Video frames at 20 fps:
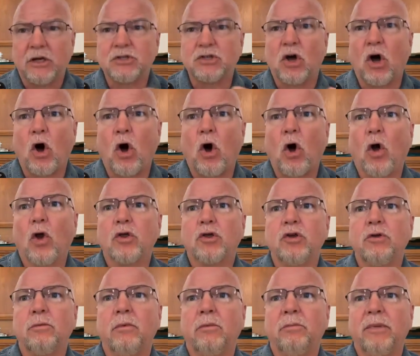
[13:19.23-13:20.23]
because all
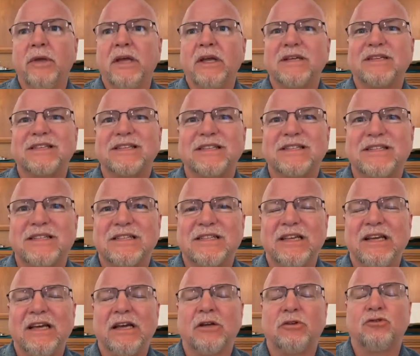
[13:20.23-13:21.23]
human beings
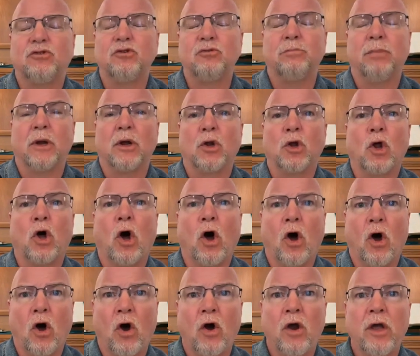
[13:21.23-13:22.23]
seek to
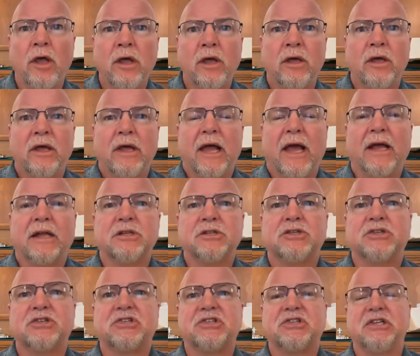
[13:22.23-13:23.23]
belong
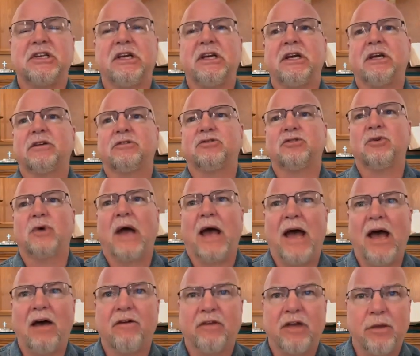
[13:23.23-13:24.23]
and seek to
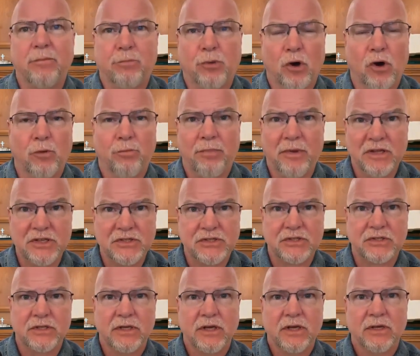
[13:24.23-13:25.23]
have a
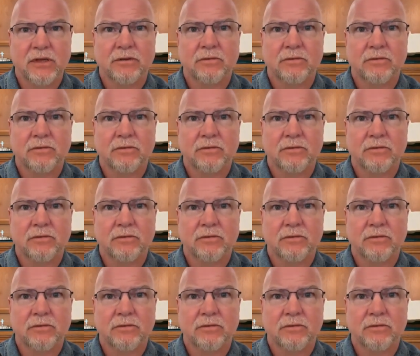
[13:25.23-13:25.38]
purpose.